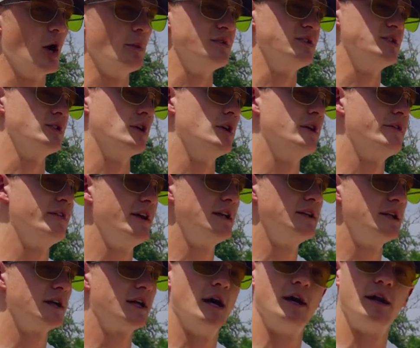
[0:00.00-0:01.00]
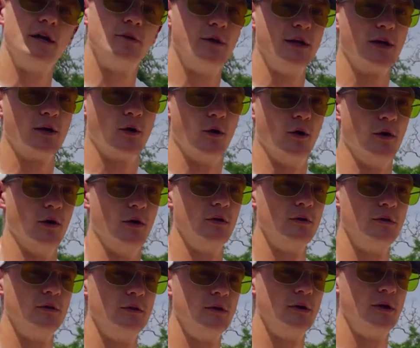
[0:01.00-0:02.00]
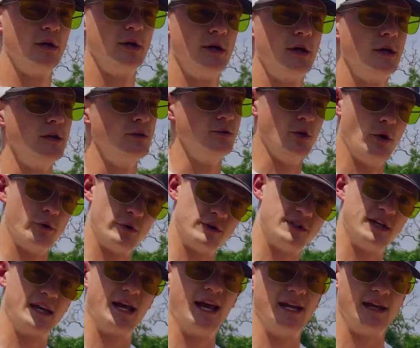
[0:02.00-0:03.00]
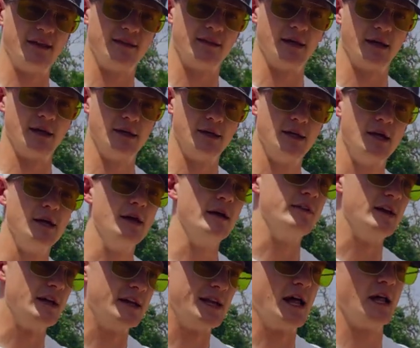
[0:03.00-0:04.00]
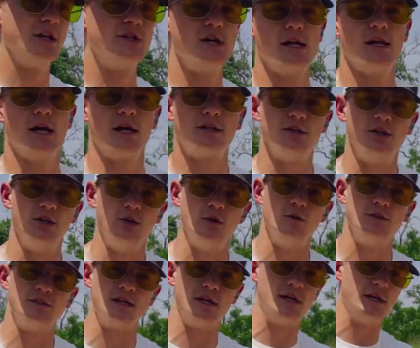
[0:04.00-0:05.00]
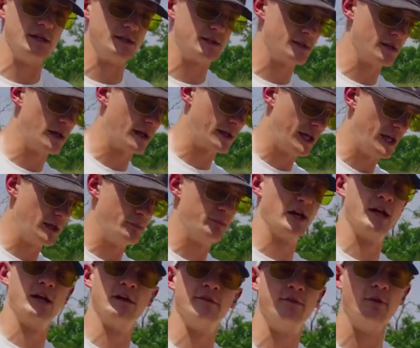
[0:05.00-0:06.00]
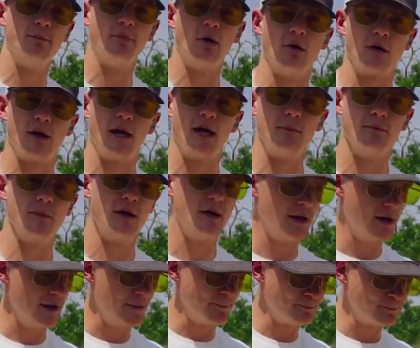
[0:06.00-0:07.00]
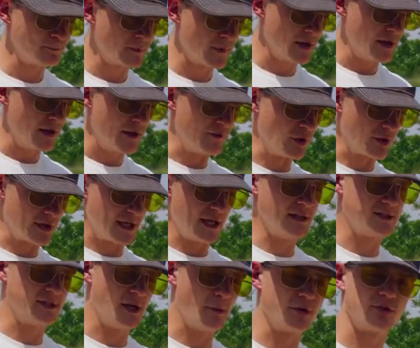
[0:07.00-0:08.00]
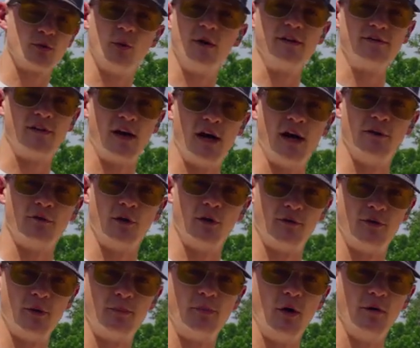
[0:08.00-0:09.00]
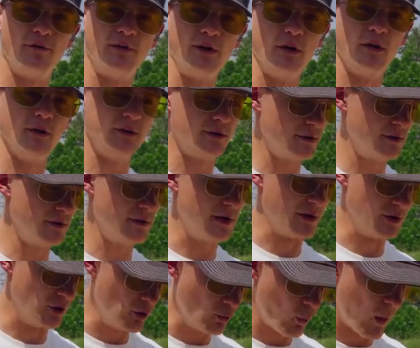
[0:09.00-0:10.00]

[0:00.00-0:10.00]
observing the gun in recoil, noticing anything. The analogy I like to use is a kid playing a football game. If your kid's number 25 on the football field and you